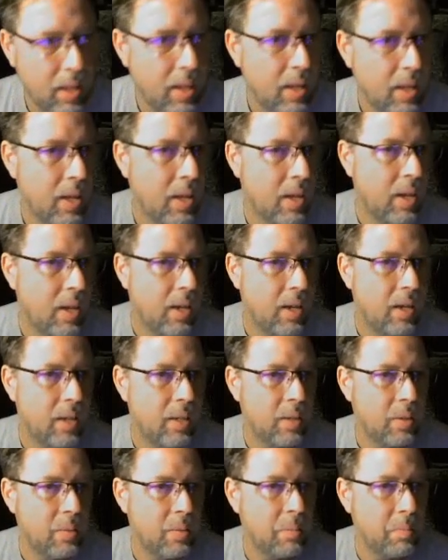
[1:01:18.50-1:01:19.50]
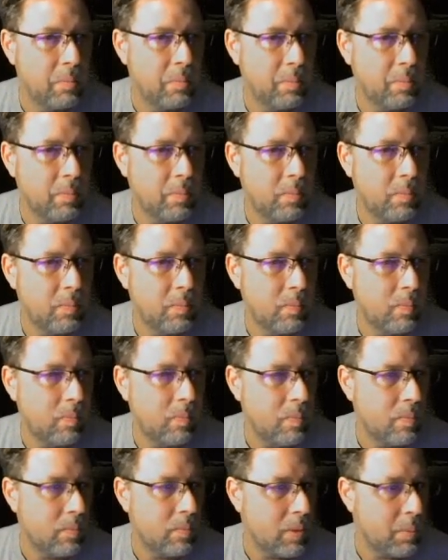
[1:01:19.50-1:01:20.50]

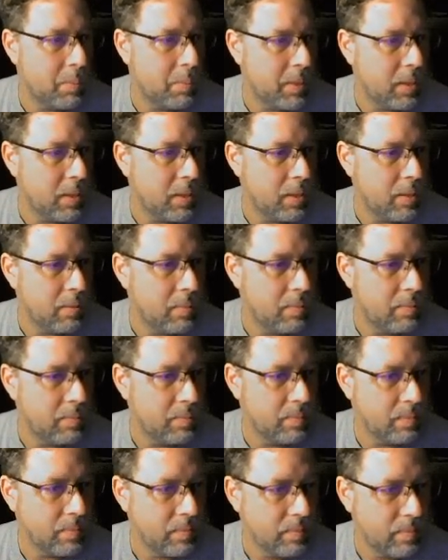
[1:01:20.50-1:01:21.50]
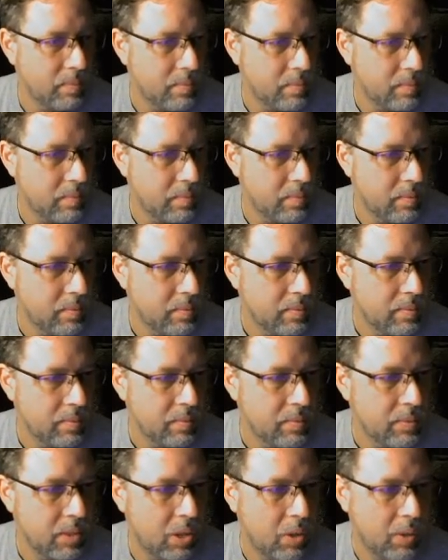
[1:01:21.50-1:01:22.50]
Let me.
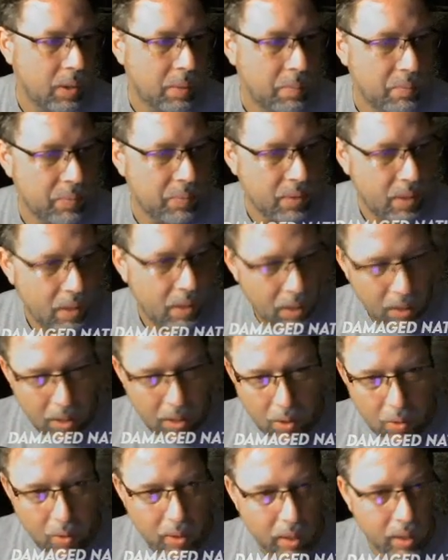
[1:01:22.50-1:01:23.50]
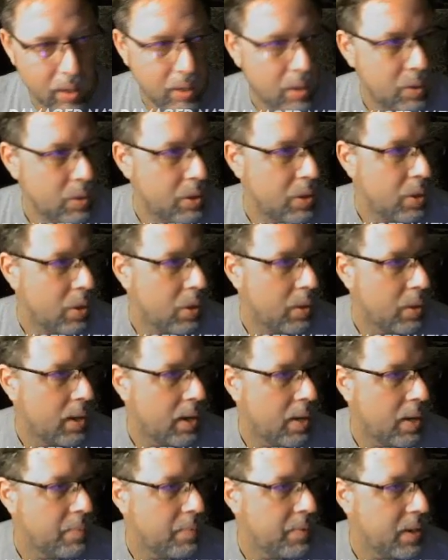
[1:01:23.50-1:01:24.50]
Okay. Look like you're doing okay.
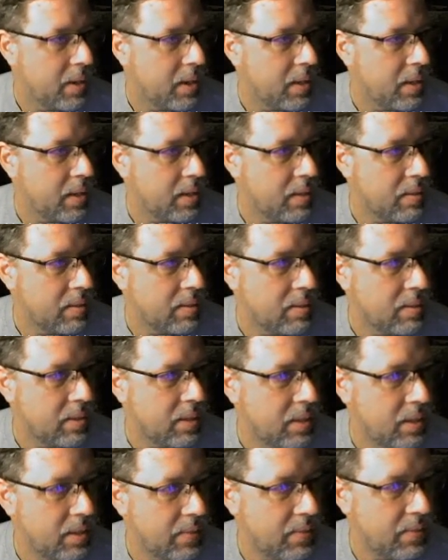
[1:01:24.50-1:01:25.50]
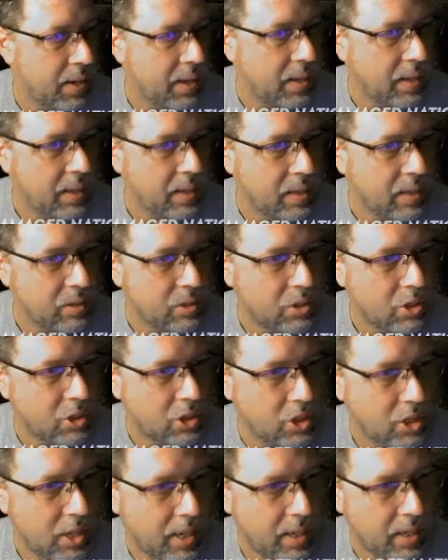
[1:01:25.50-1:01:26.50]
Alright, let's see if anything's
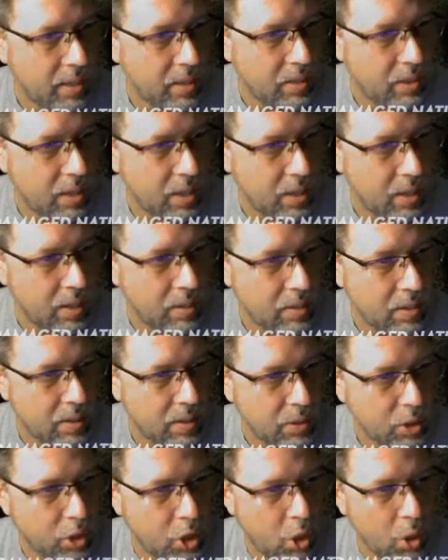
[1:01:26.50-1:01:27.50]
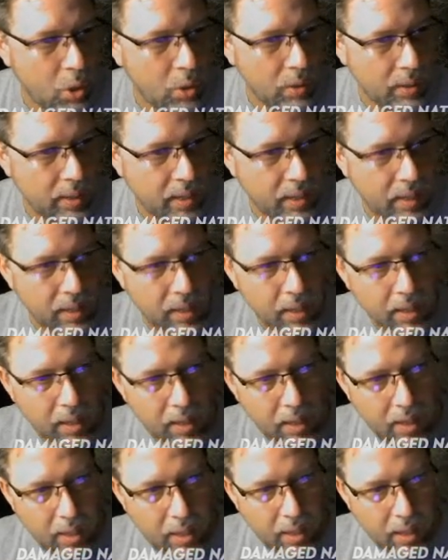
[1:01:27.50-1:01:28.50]
changed, anything's different. Currently,
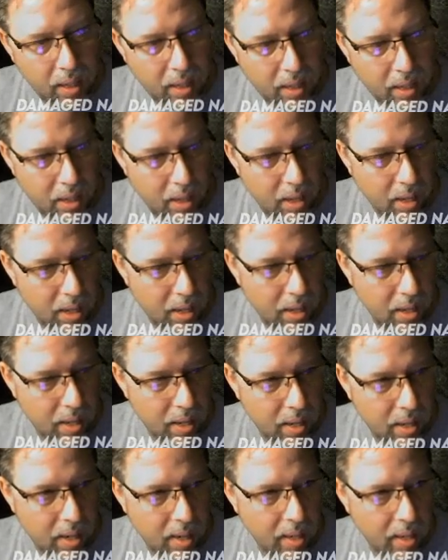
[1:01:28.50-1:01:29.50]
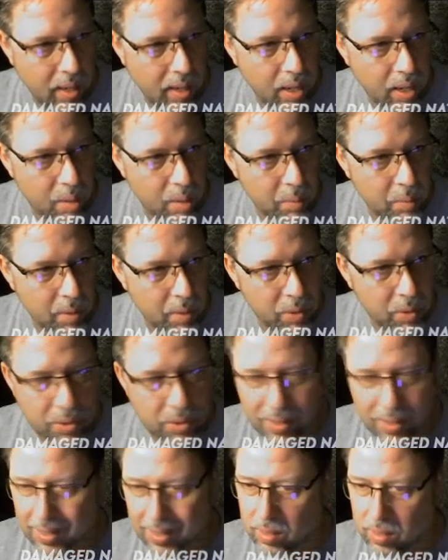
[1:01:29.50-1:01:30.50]
I am level
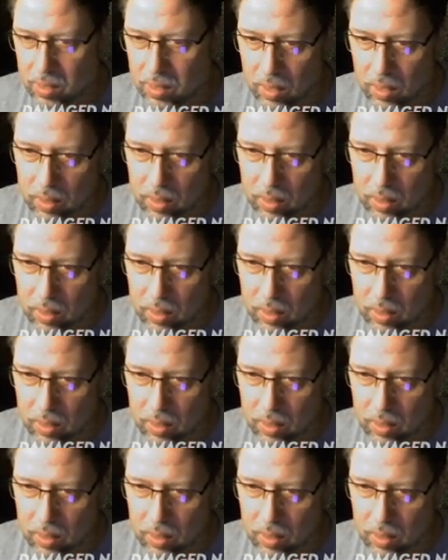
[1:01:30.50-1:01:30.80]
16.